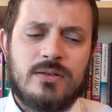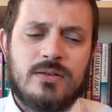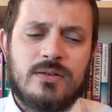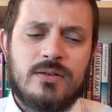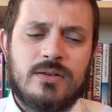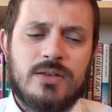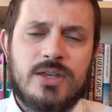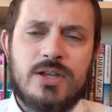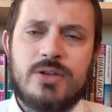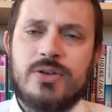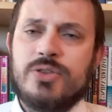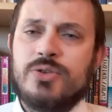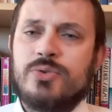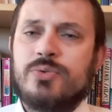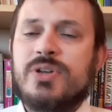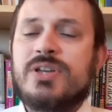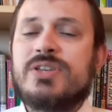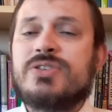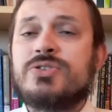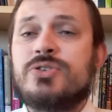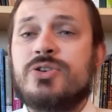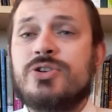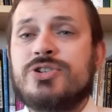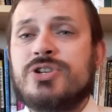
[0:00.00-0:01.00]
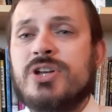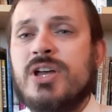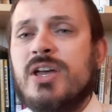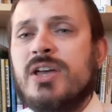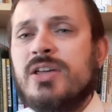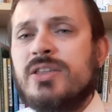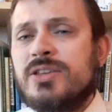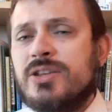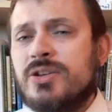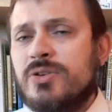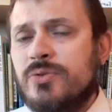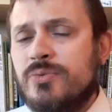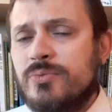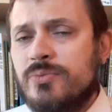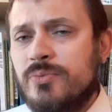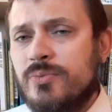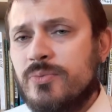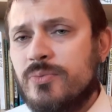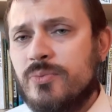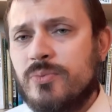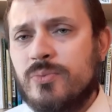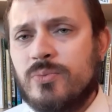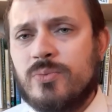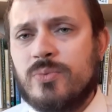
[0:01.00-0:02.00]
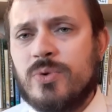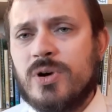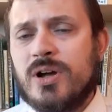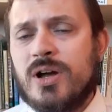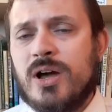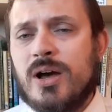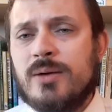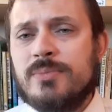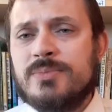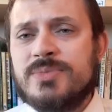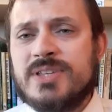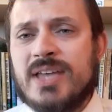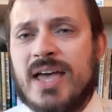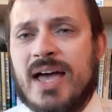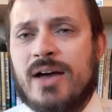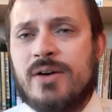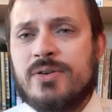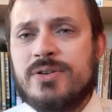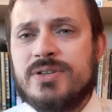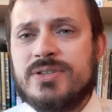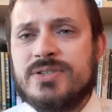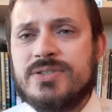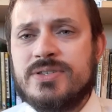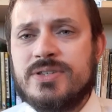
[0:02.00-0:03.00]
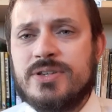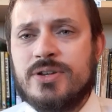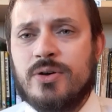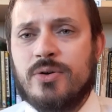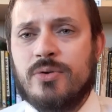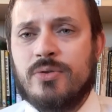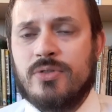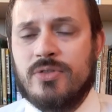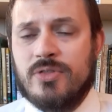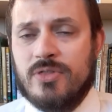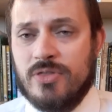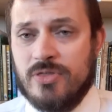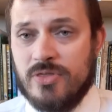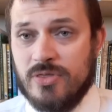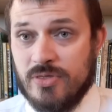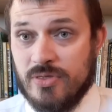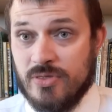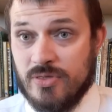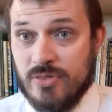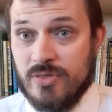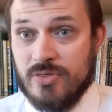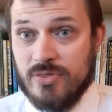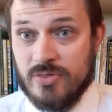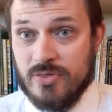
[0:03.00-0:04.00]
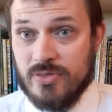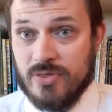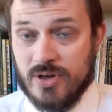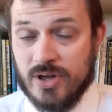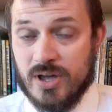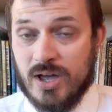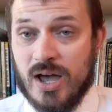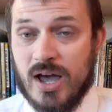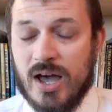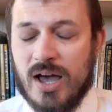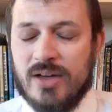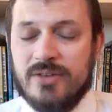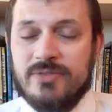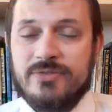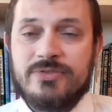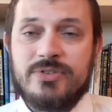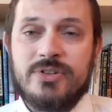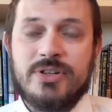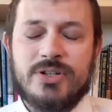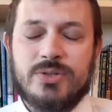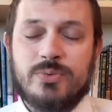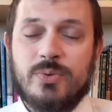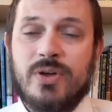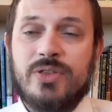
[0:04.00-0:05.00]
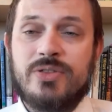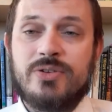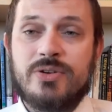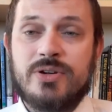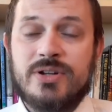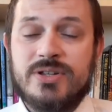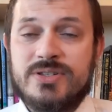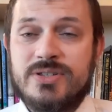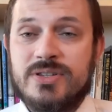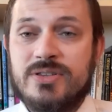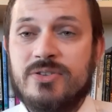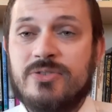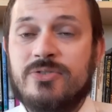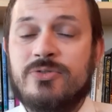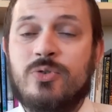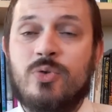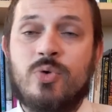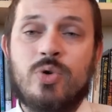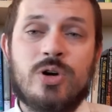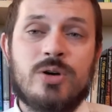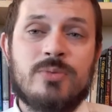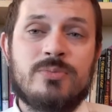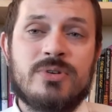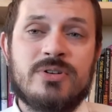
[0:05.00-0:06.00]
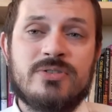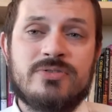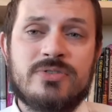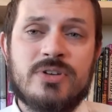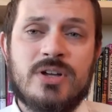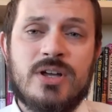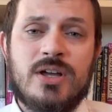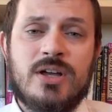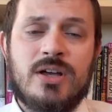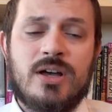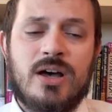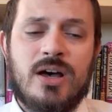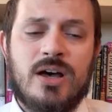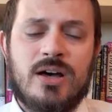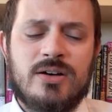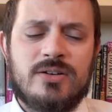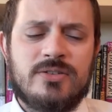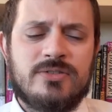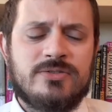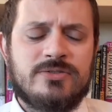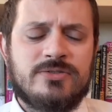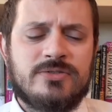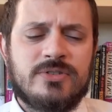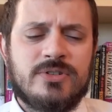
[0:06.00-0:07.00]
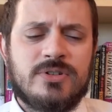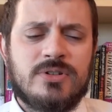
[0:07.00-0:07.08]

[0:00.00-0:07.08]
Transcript: In the research, what comes out is, the conflict, whether it's in the form of